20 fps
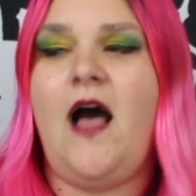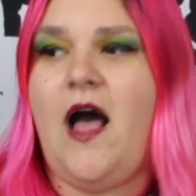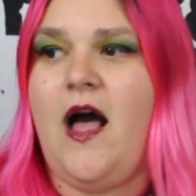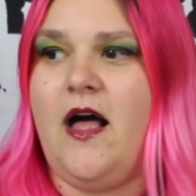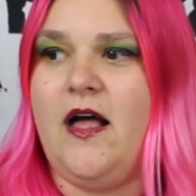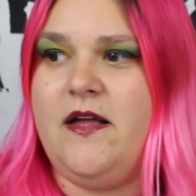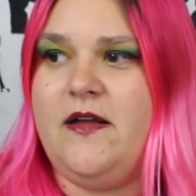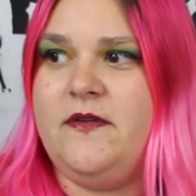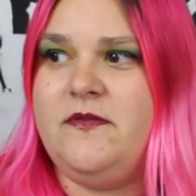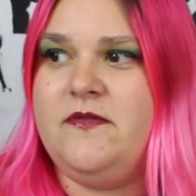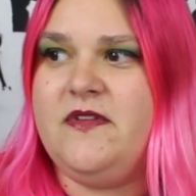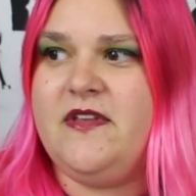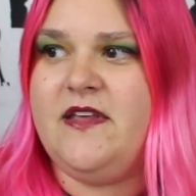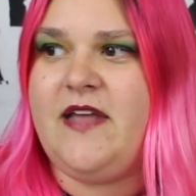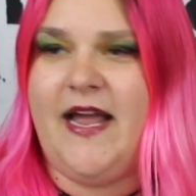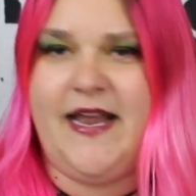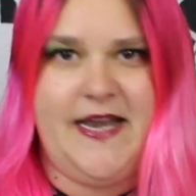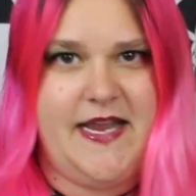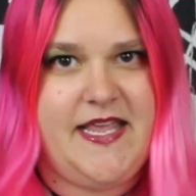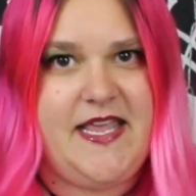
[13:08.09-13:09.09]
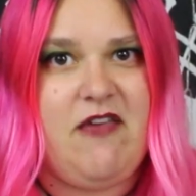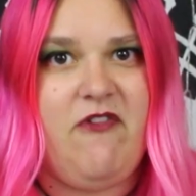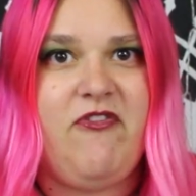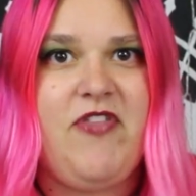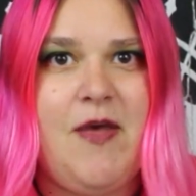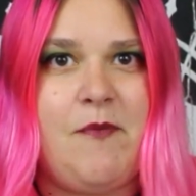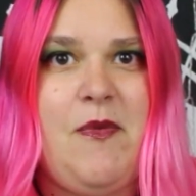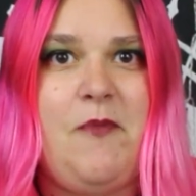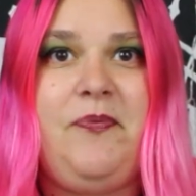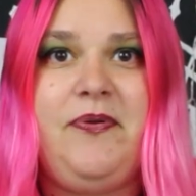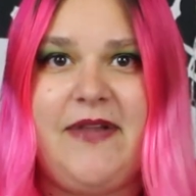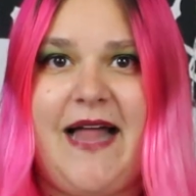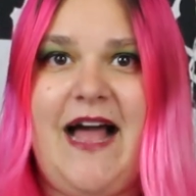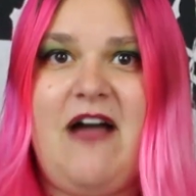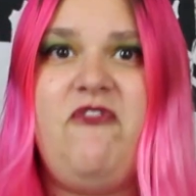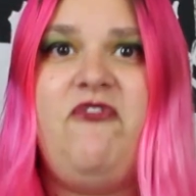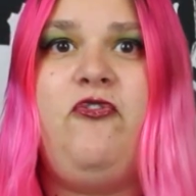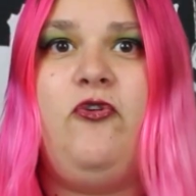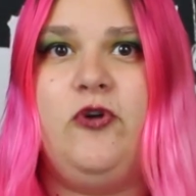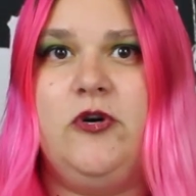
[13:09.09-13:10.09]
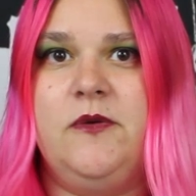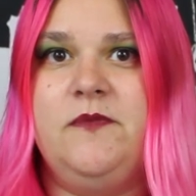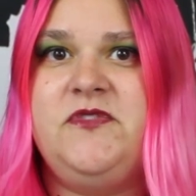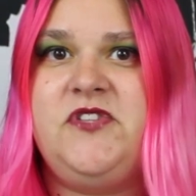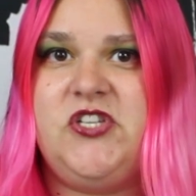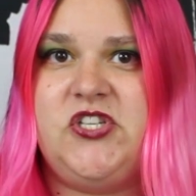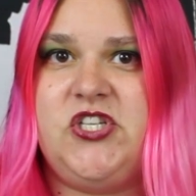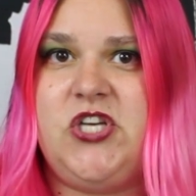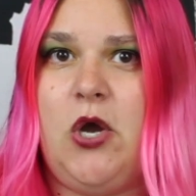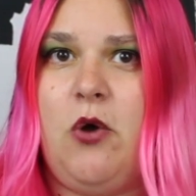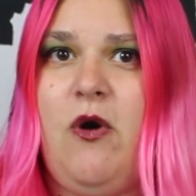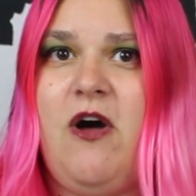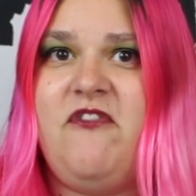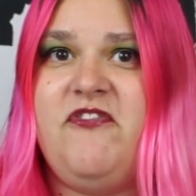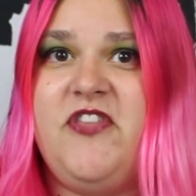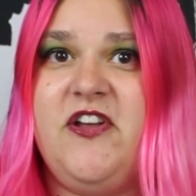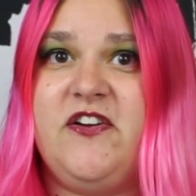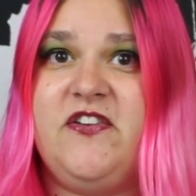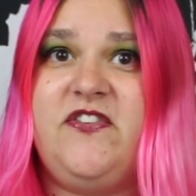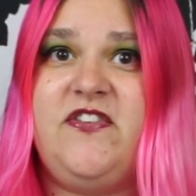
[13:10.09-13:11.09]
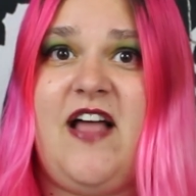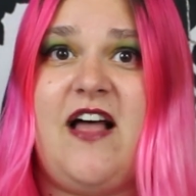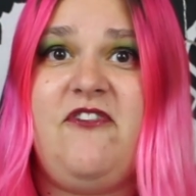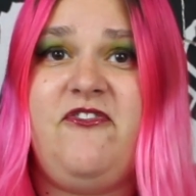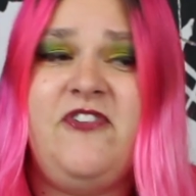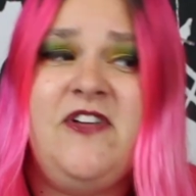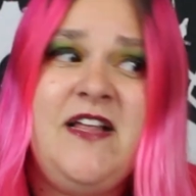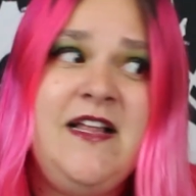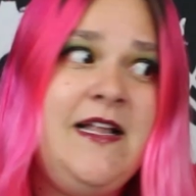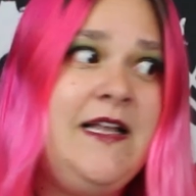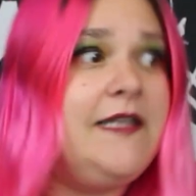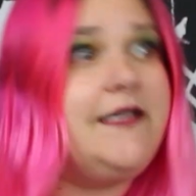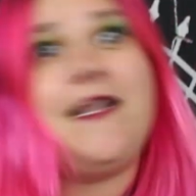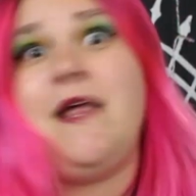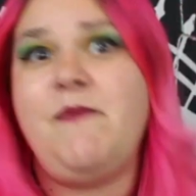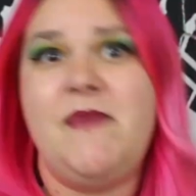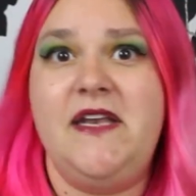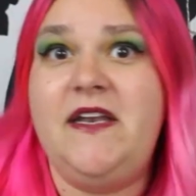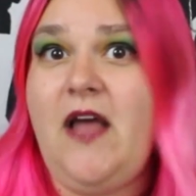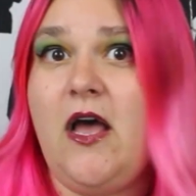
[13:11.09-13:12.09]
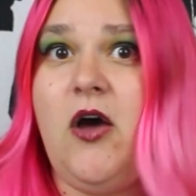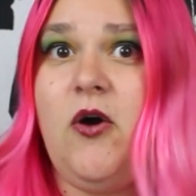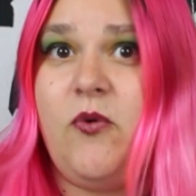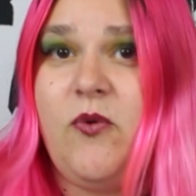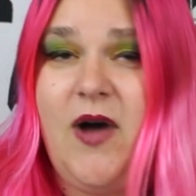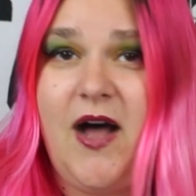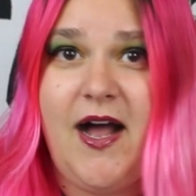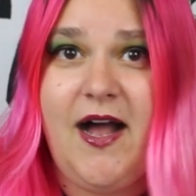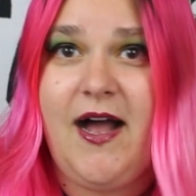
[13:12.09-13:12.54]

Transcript: uh, kind of give them a platform to show off their stuff, let me know.